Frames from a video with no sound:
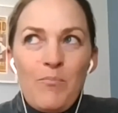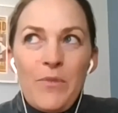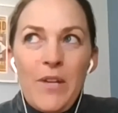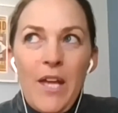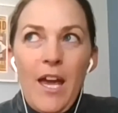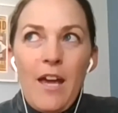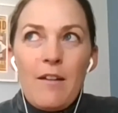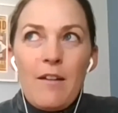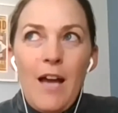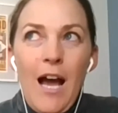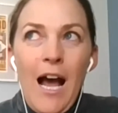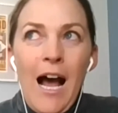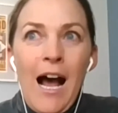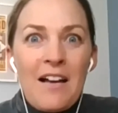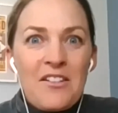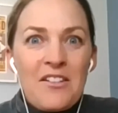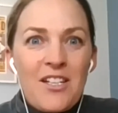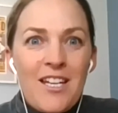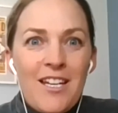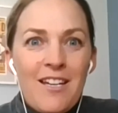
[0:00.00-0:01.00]
and
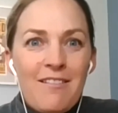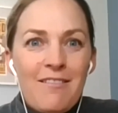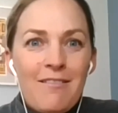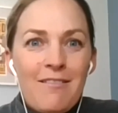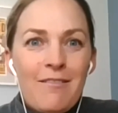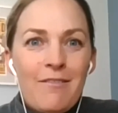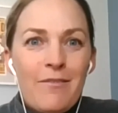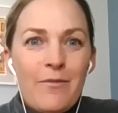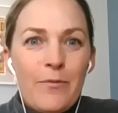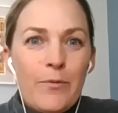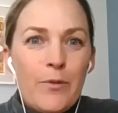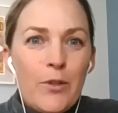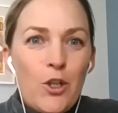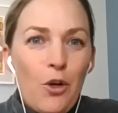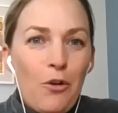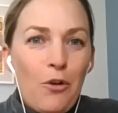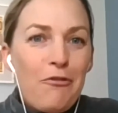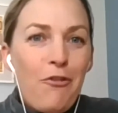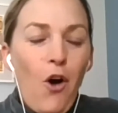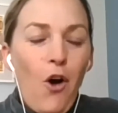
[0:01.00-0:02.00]
asking,
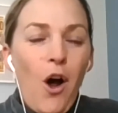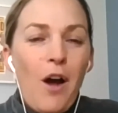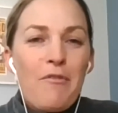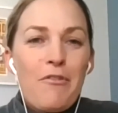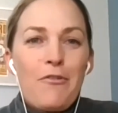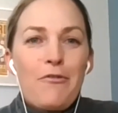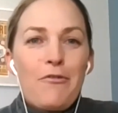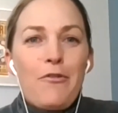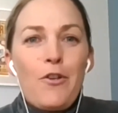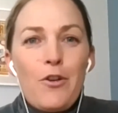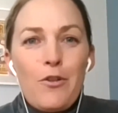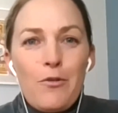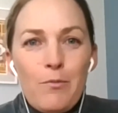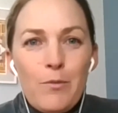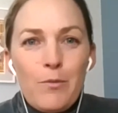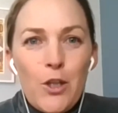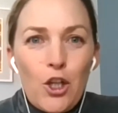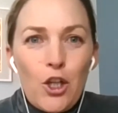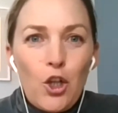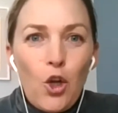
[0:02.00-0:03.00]
5 of
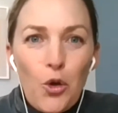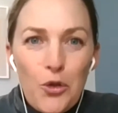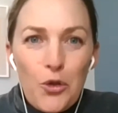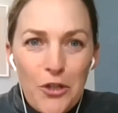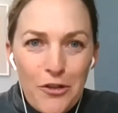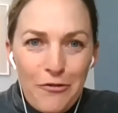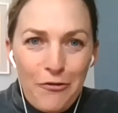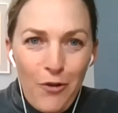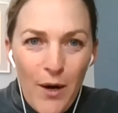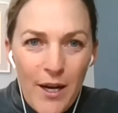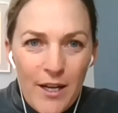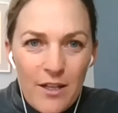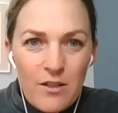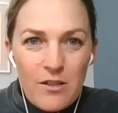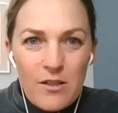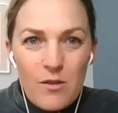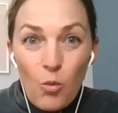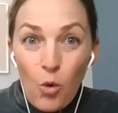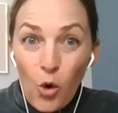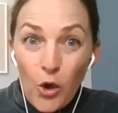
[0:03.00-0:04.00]
your closest
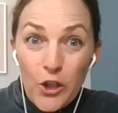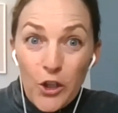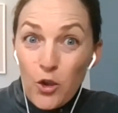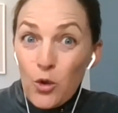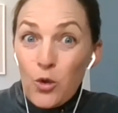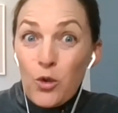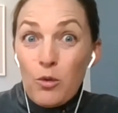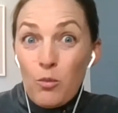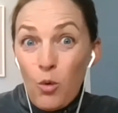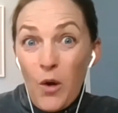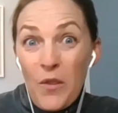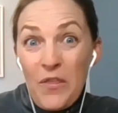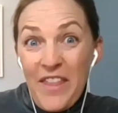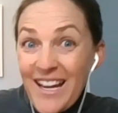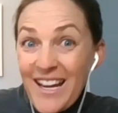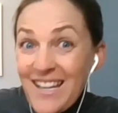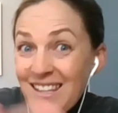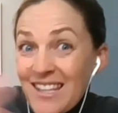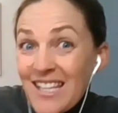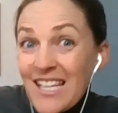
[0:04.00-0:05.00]
friends what
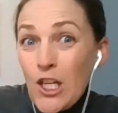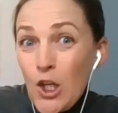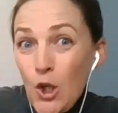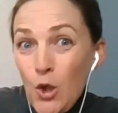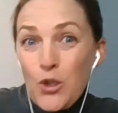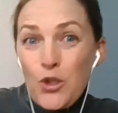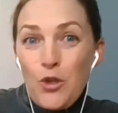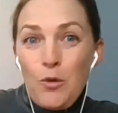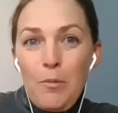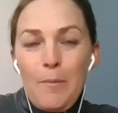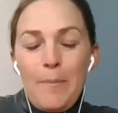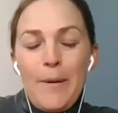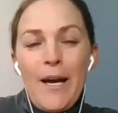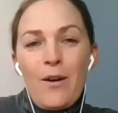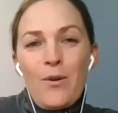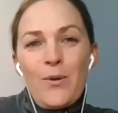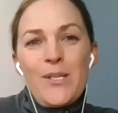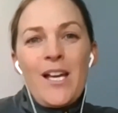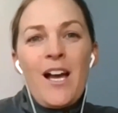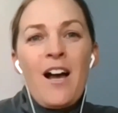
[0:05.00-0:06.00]
they think your
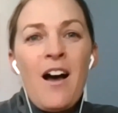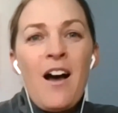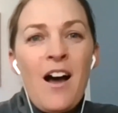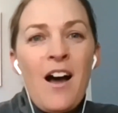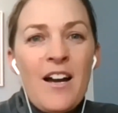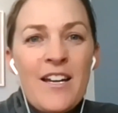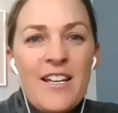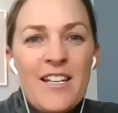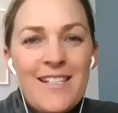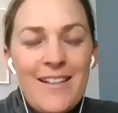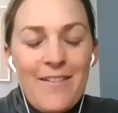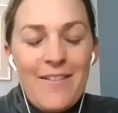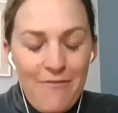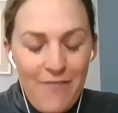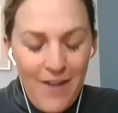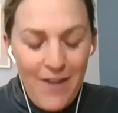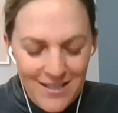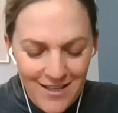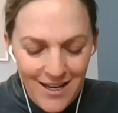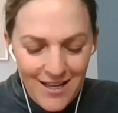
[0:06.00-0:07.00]
superpowers are is a
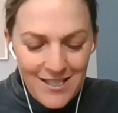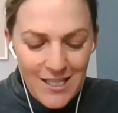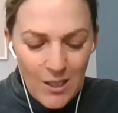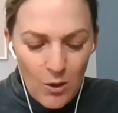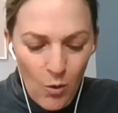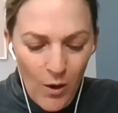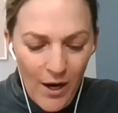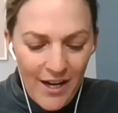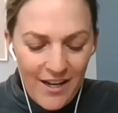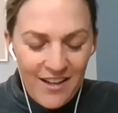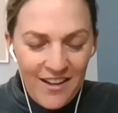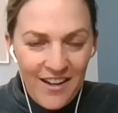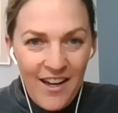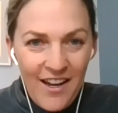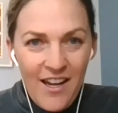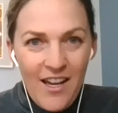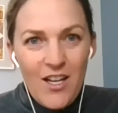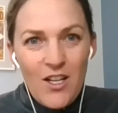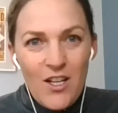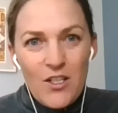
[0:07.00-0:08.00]
fantastic way
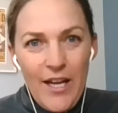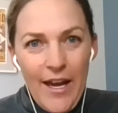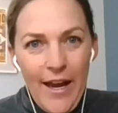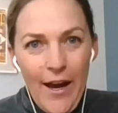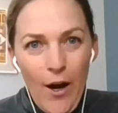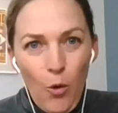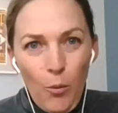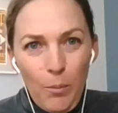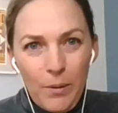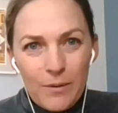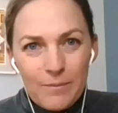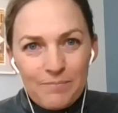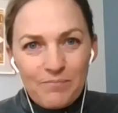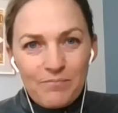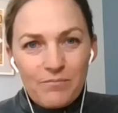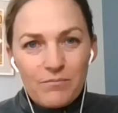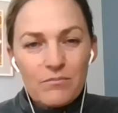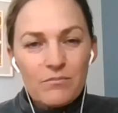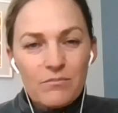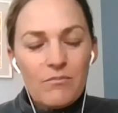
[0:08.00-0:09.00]
to help
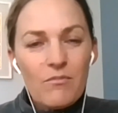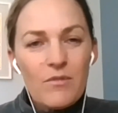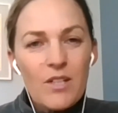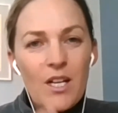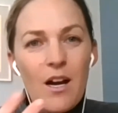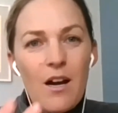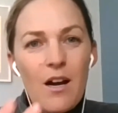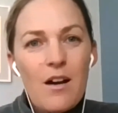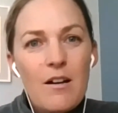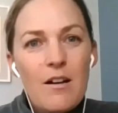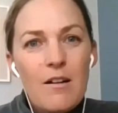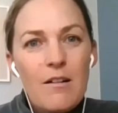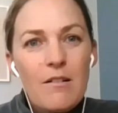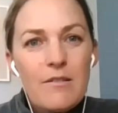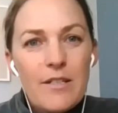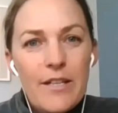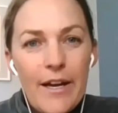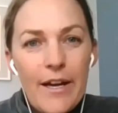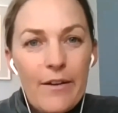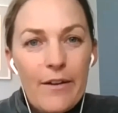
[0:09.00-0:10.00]

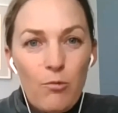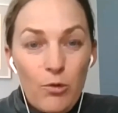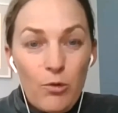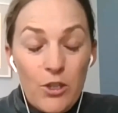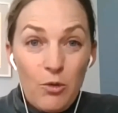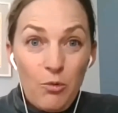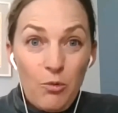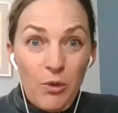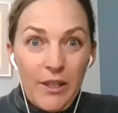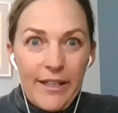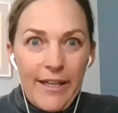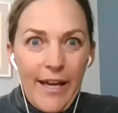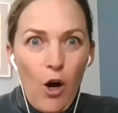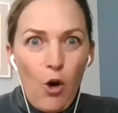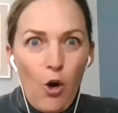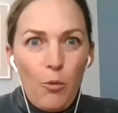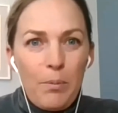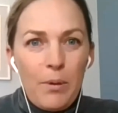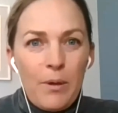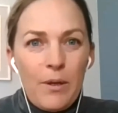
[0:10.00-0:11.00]
to really
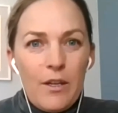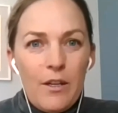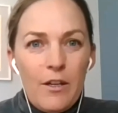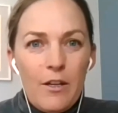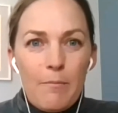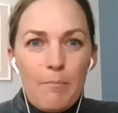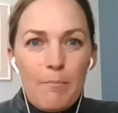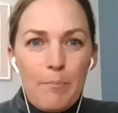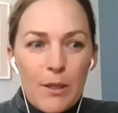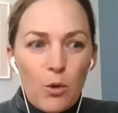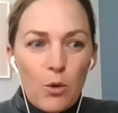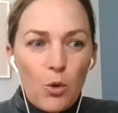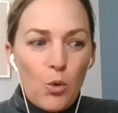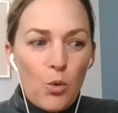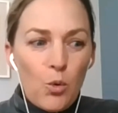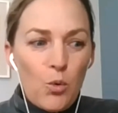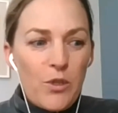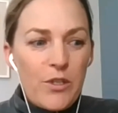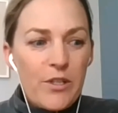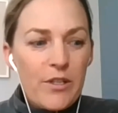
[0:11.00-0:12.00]
help
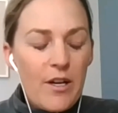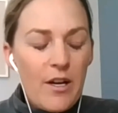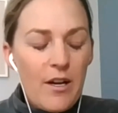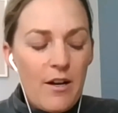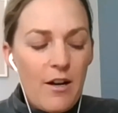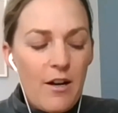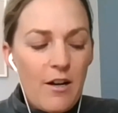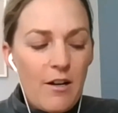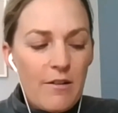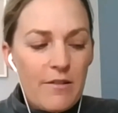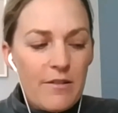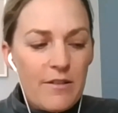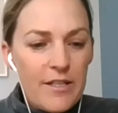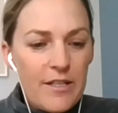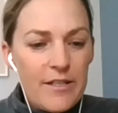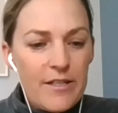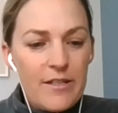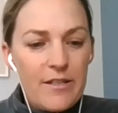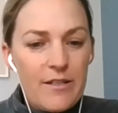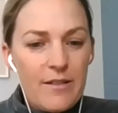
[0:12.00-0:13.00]
build
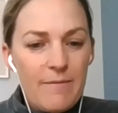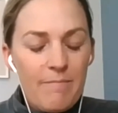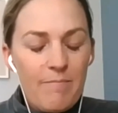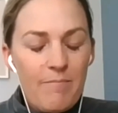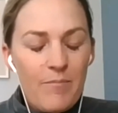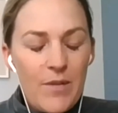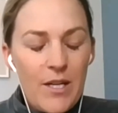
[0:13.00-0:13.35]
this